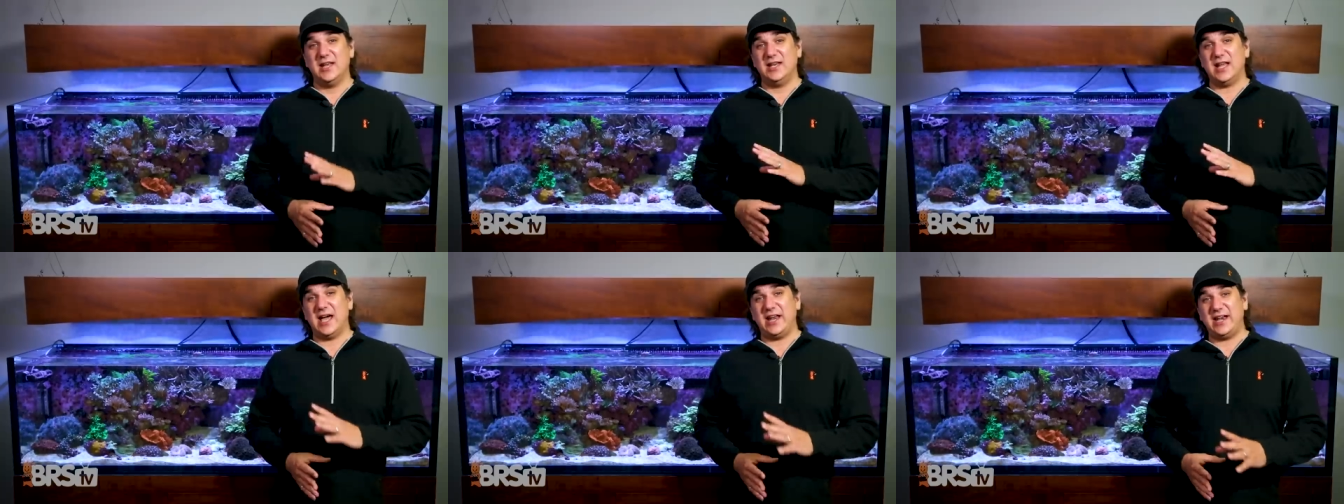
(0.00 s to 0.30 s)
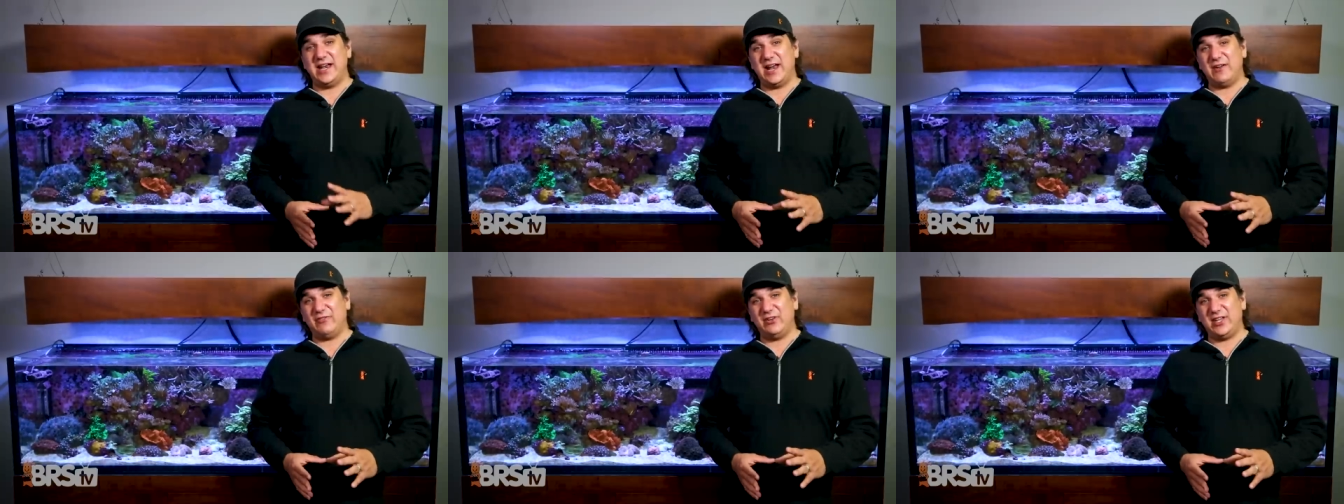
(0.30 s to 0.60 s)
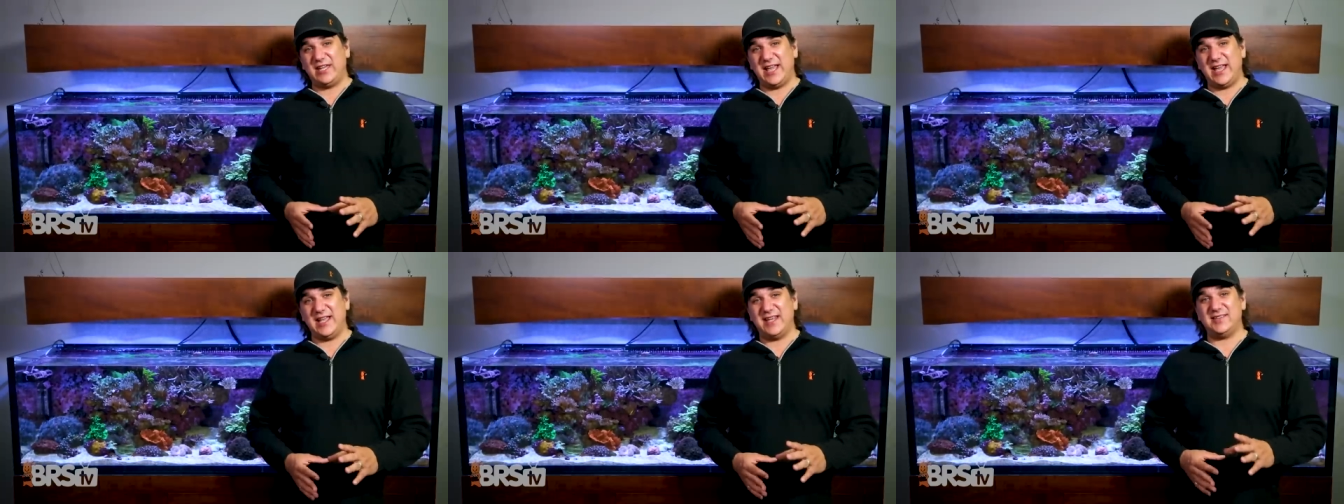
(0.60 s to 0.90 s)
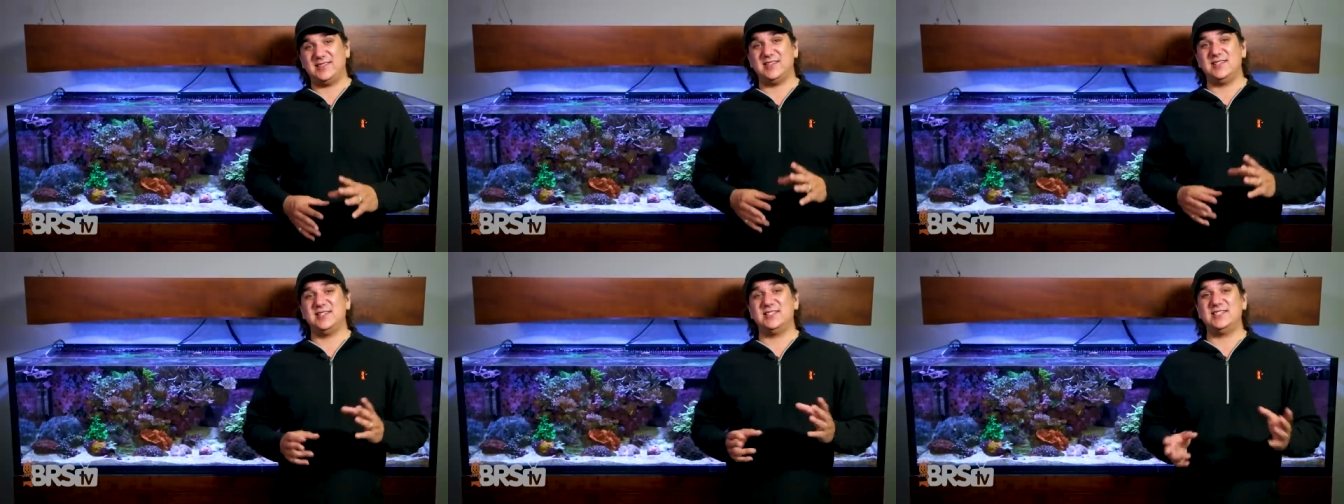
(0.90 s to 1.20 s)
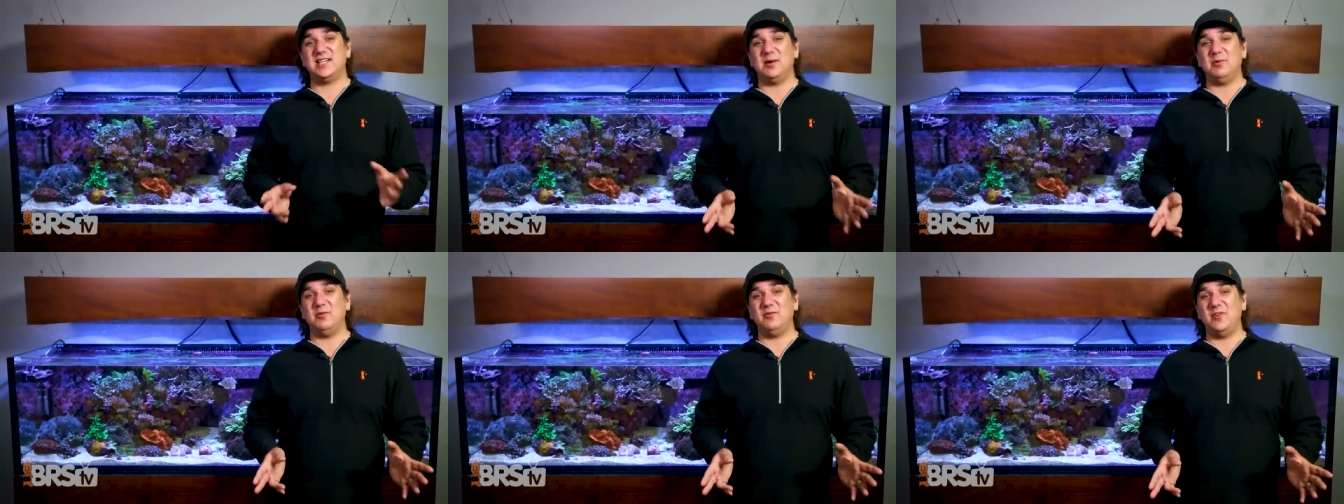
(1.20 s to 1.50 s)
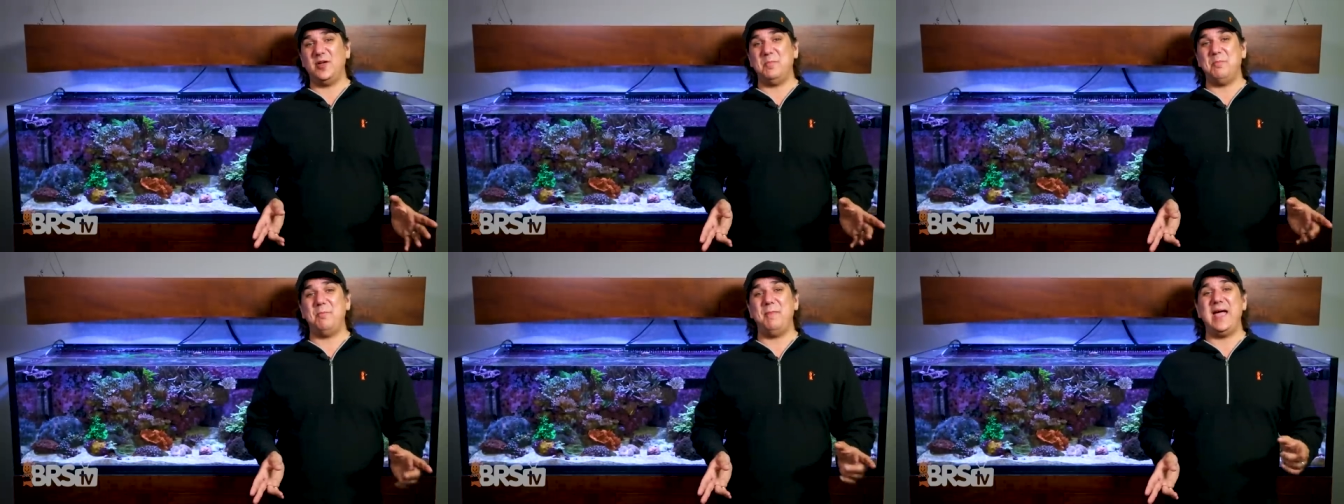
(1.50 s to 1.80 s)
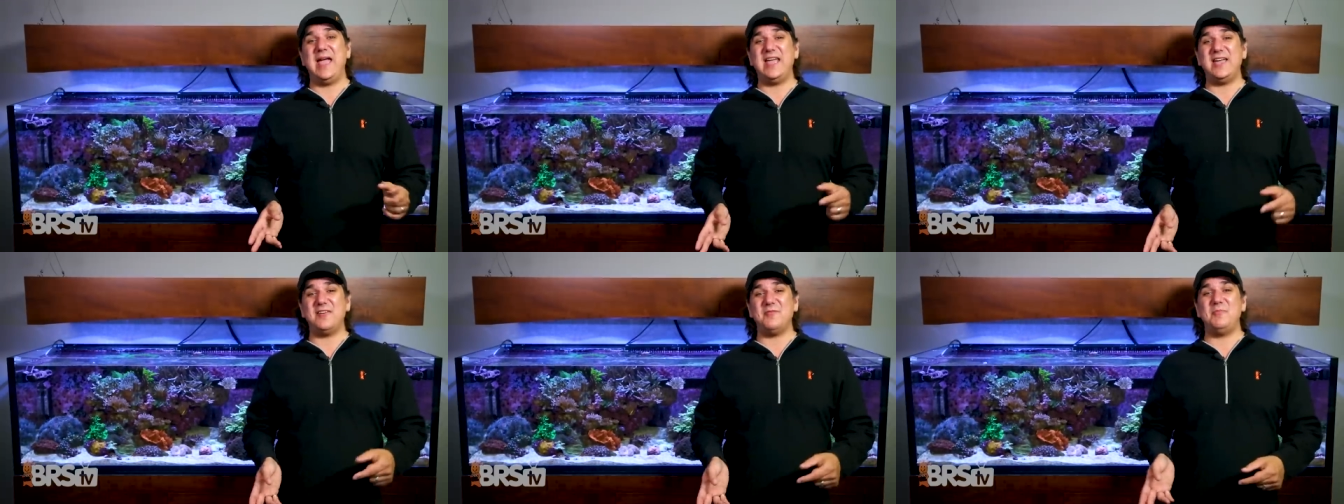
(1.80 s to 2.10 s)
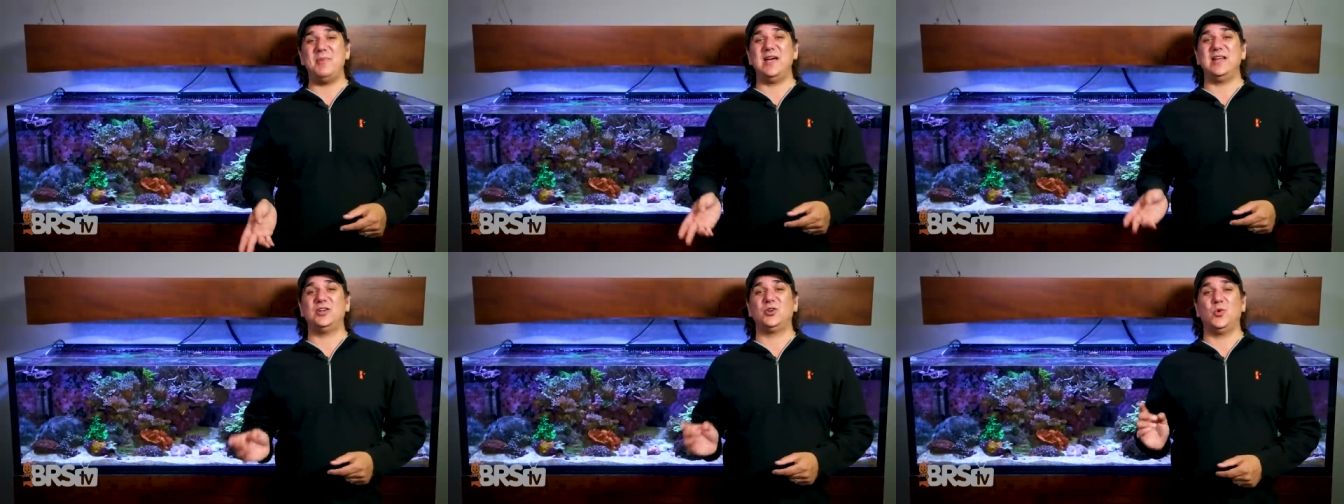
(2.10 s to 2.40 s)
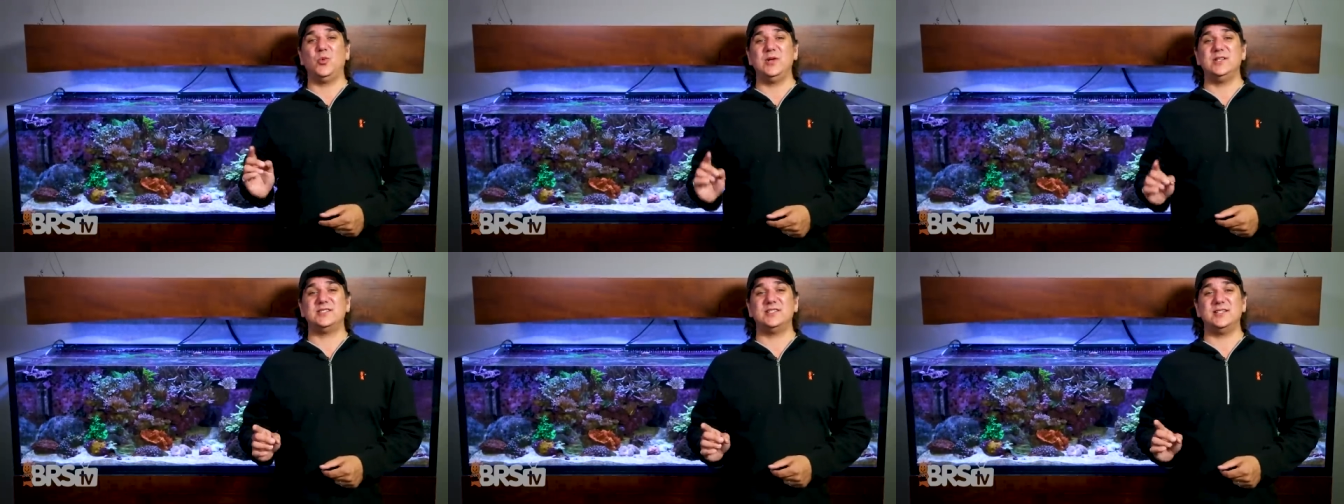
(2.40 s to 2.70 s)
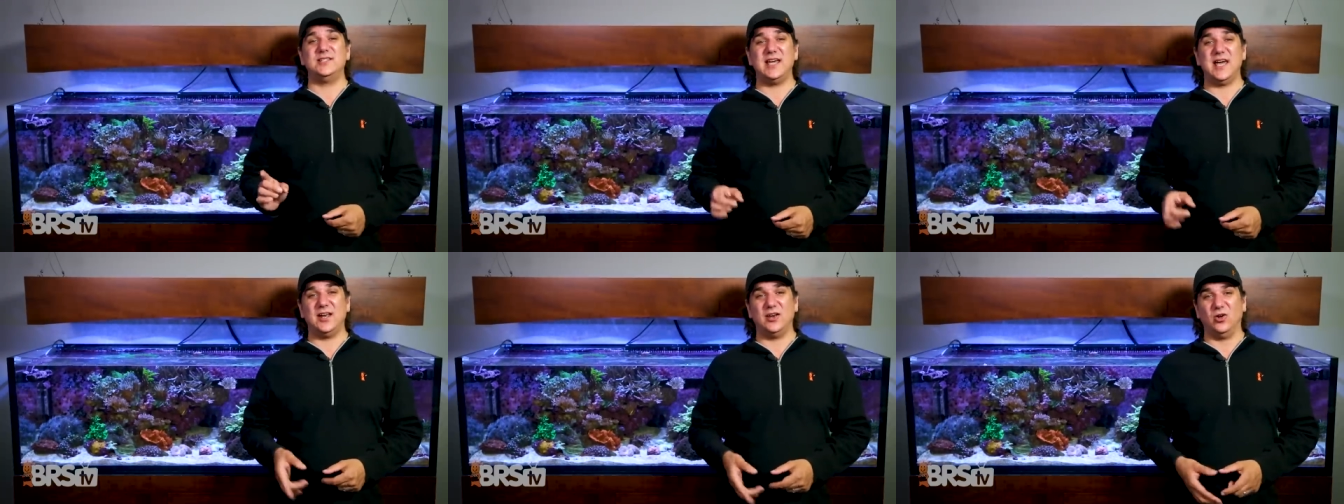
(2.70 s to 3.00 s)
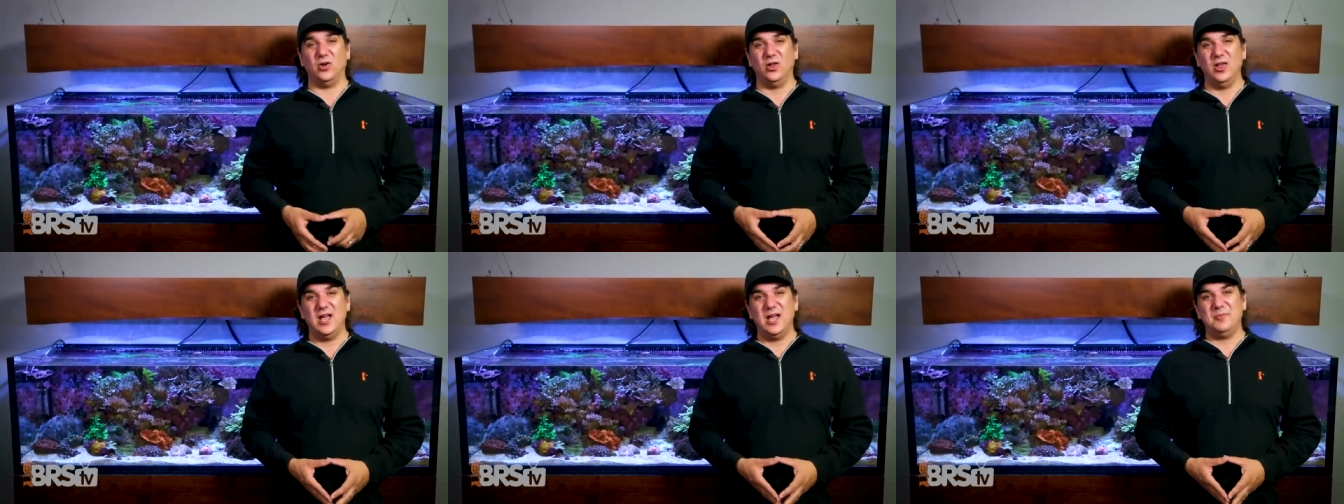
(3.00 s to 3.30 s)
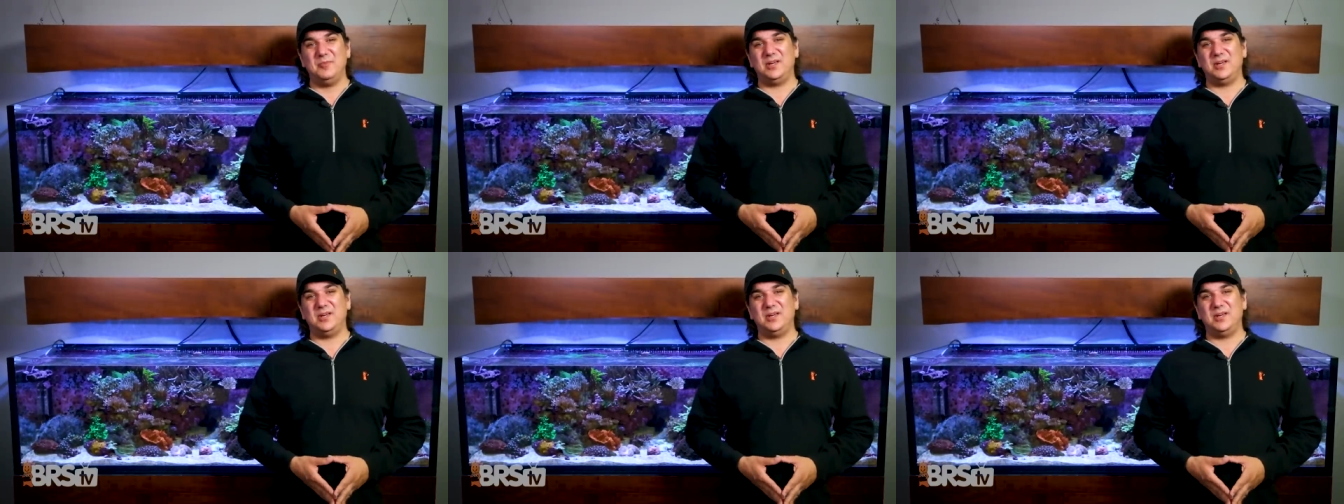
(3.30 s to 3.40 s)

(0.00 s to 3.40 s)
Not in every case, and some of it may have been coincidental